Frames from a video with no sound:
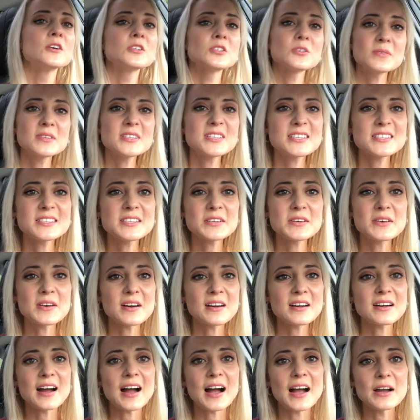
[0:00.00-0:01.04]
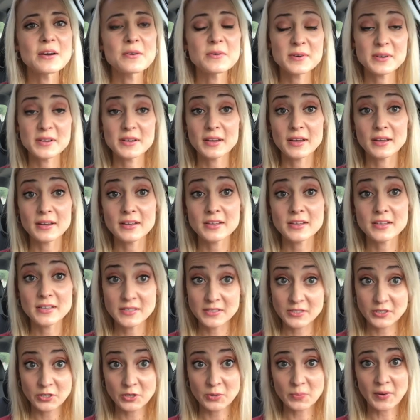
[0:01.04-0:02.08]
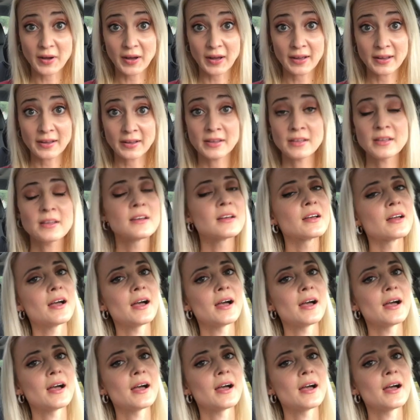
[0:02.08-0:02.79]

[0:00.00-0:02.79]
So is this a car I would consider buying?